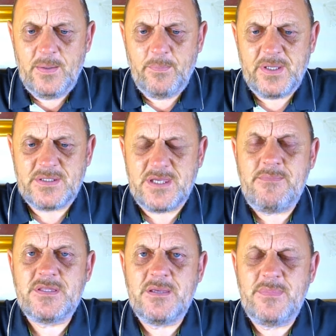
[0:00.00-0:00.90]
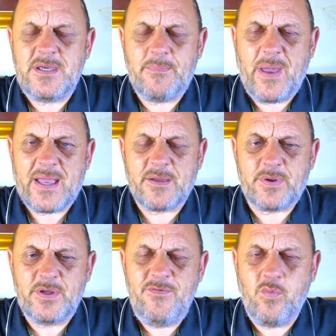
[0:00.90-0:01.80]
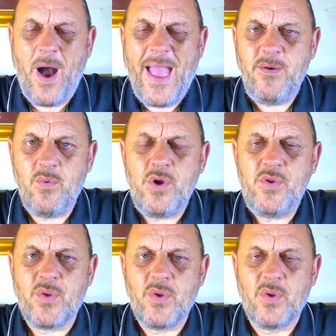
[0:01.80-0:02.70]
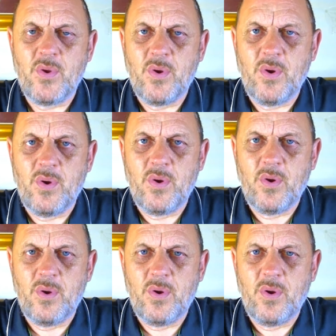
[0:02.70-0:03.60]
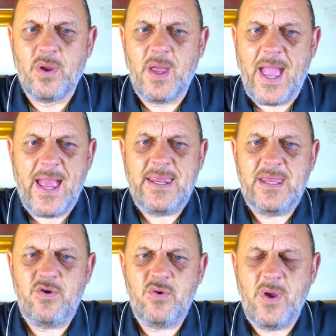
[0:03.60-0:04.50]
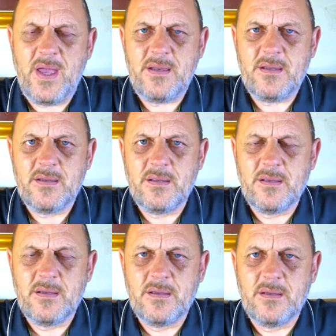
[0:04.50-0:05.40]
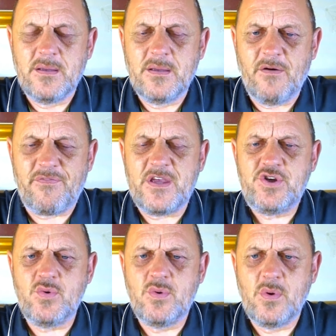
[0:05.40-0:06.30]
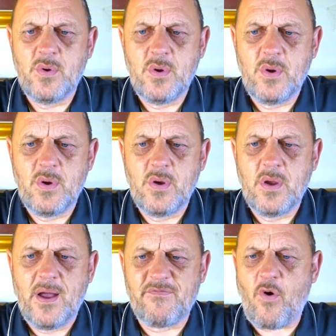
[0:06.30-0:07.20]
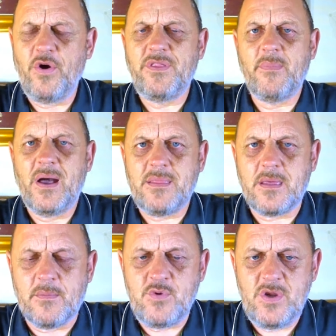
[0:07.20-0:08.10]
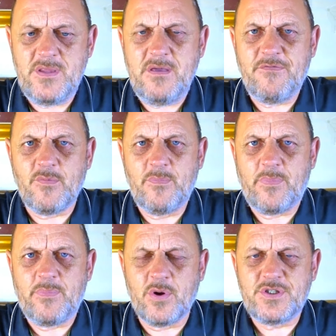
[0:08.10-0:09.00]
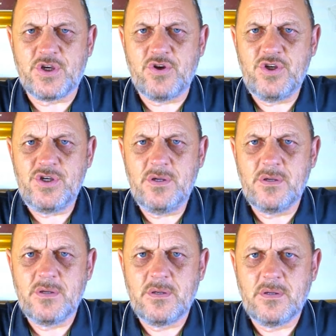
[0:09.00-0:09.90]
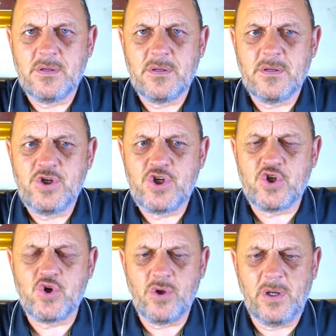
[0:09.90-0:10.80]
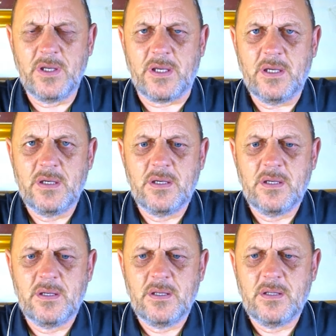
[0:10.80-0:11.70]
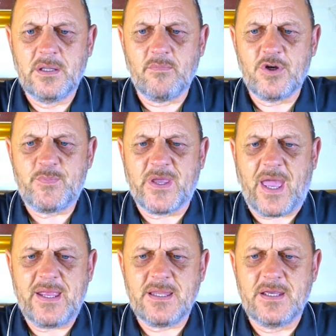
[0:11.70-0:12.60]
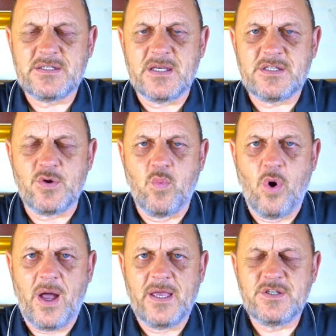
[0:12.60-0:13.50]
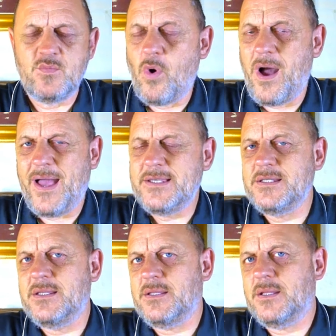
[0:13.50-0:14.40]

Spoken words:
But it seems to me beggar belief. Why would any UN official have automatic immunity from prosecution? Surely there must be guidelines as to what is and what isn't